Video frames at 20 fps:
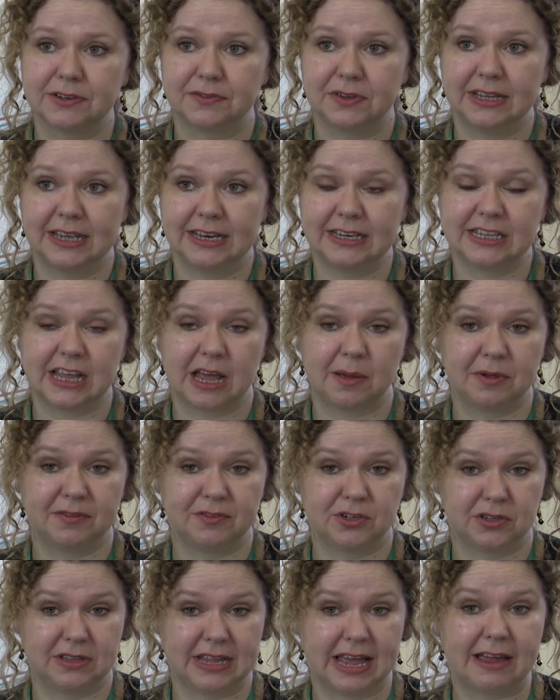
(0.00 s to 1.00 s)
If you can get to the habit of
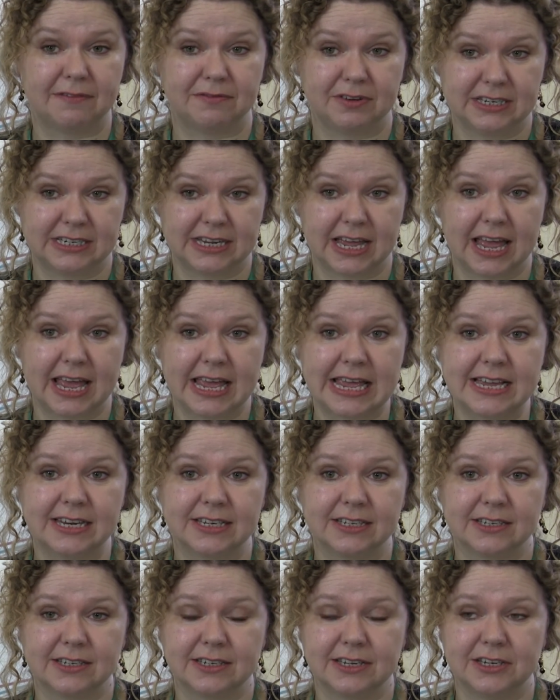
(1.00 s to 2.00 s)
doing that every day, it
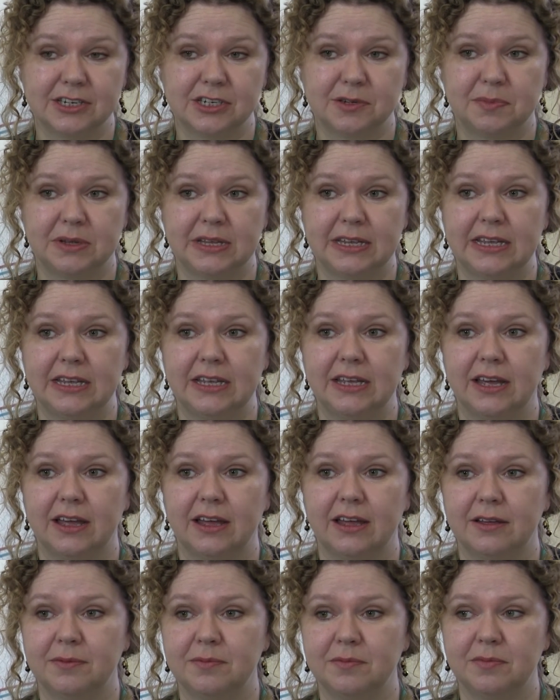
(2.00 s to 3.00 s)
doesn't need to be
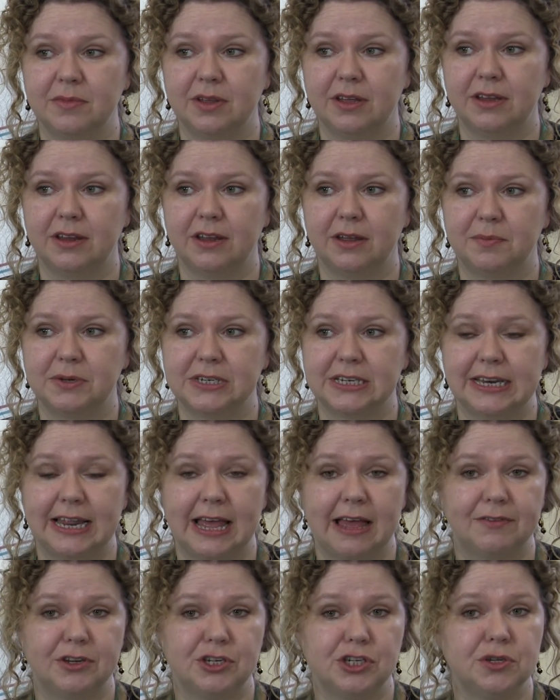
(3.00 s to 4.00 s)
a particularly
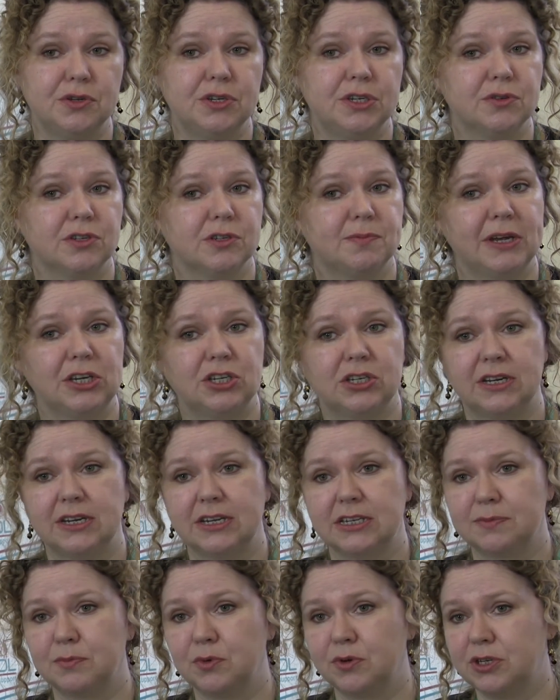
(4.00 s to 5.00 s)
heavy duty or
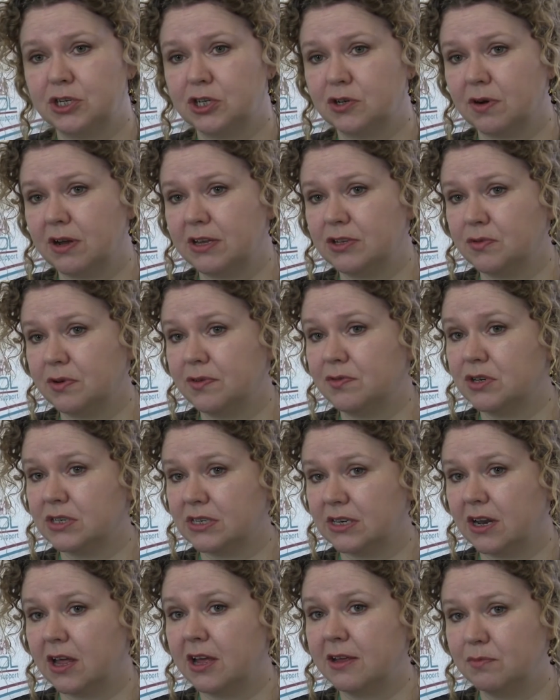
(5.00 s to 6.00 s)
specialist moisturiser, or even just
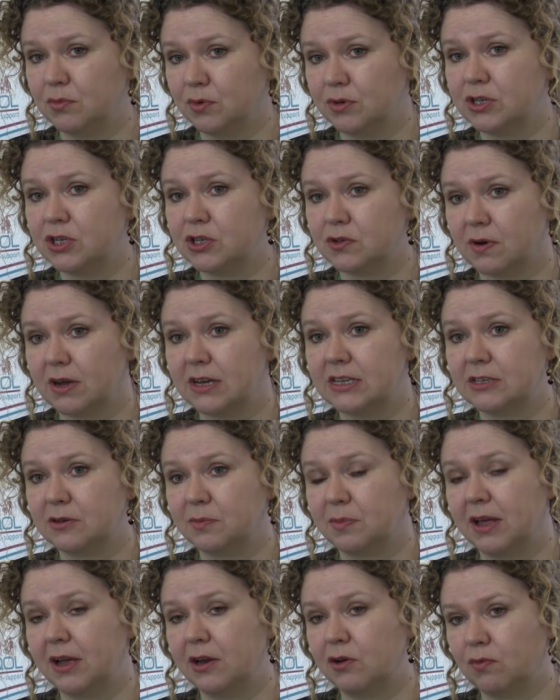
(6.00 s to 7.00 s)
a light moisturiser
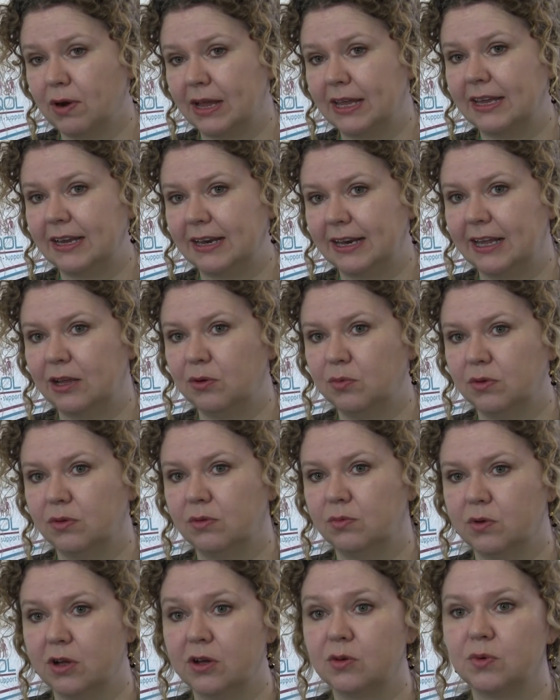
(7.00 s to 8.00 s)
applied regularly
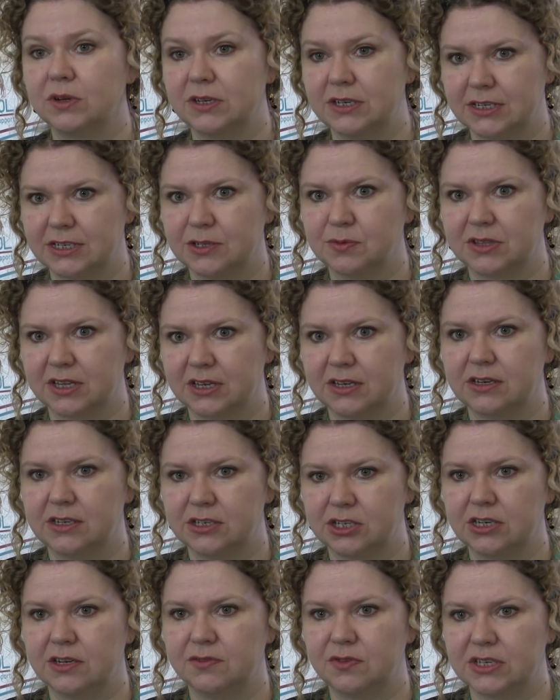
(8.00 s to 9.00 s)
will work wonders with the
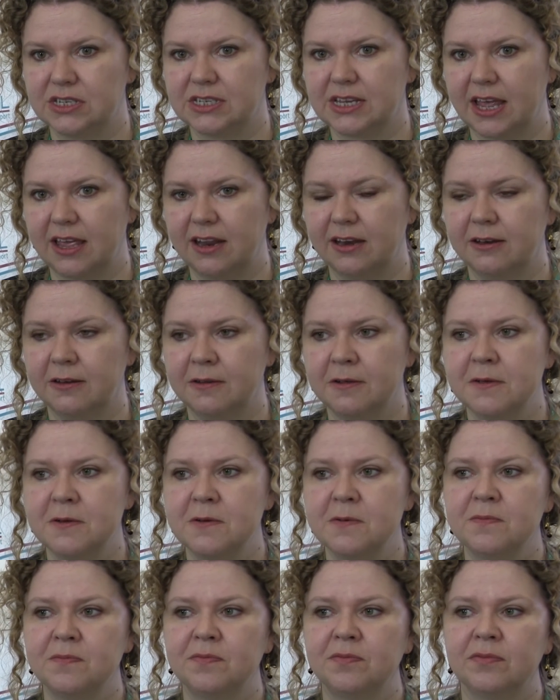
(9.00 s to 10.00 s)
condition of your skin.
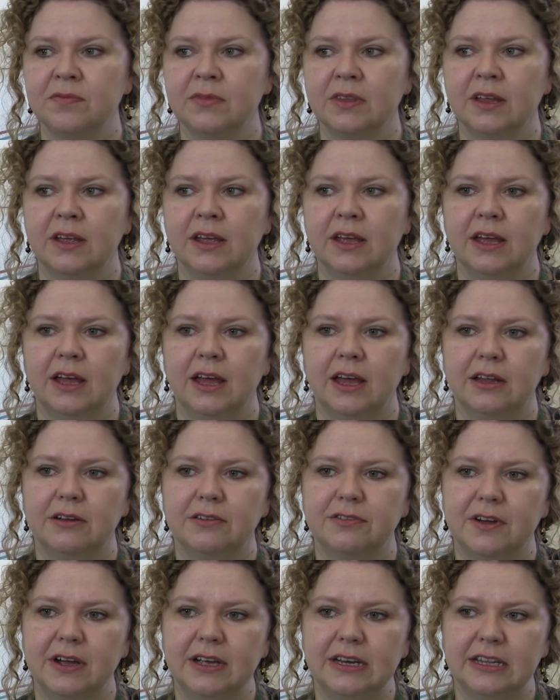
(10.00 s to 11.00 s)
And
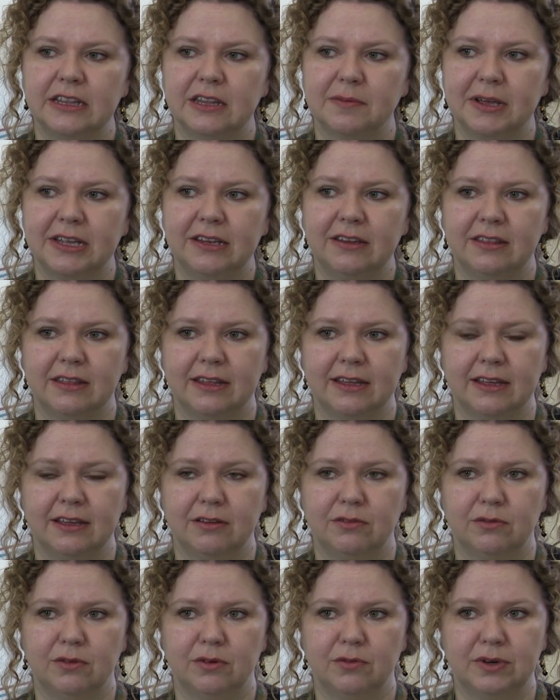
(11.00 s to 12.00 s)
finally, the main
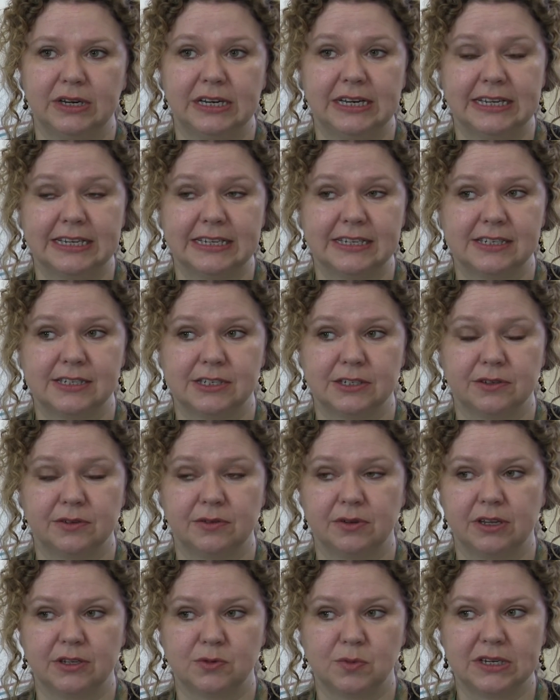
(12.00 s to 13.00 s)
thing really is
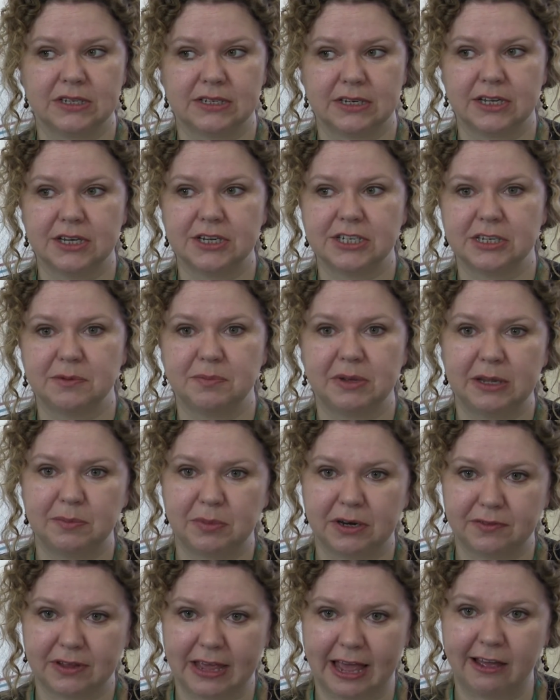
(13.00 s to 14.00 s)
to, as well as alerting
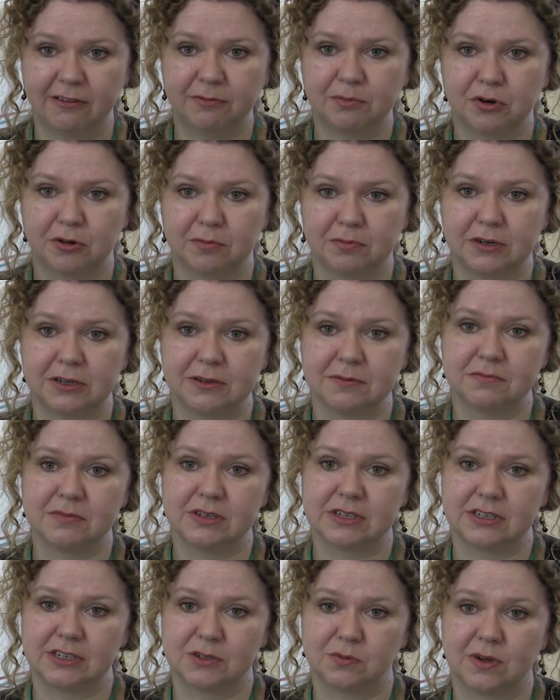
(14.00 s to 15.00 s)
people if you have problems,
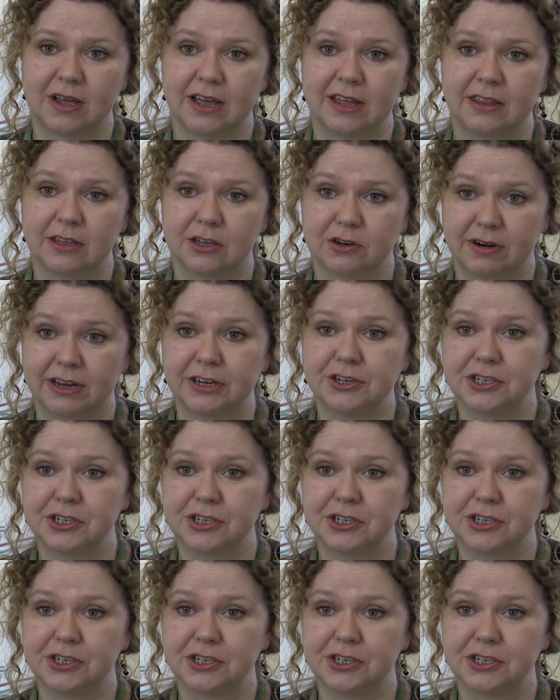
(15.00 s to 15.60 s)
is to wear the correct